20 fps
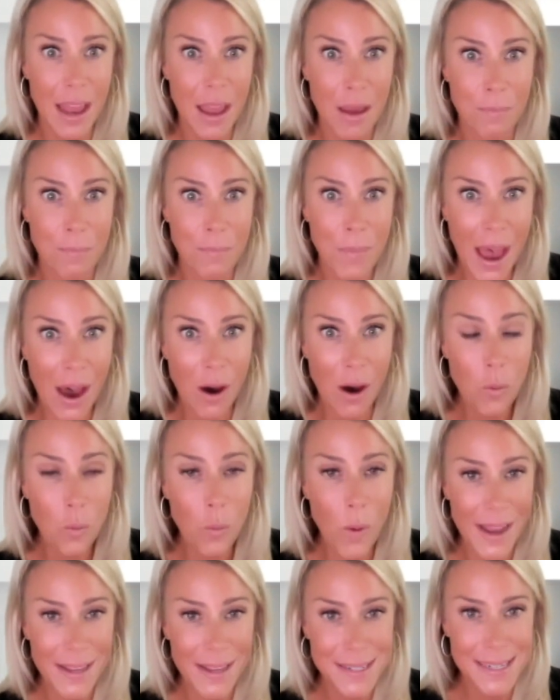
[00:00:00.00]
about
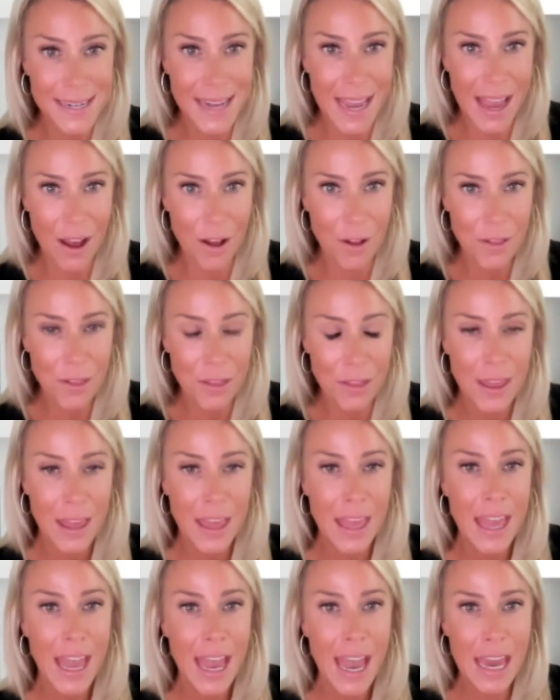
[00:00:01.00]
West Health
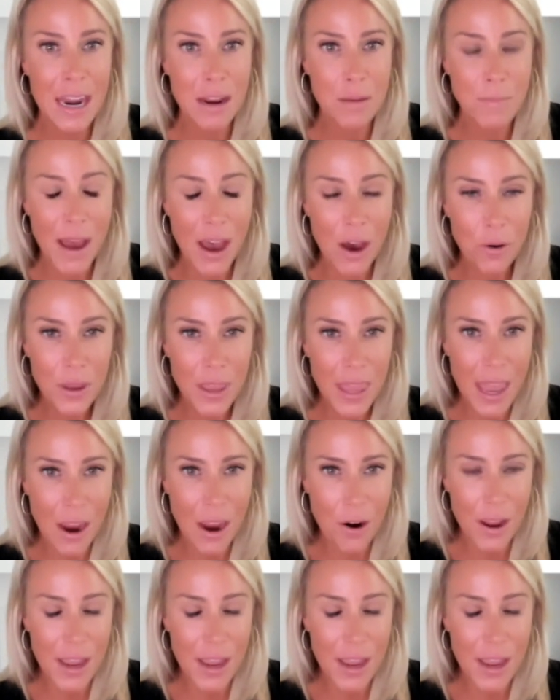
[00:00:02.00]
and about Gary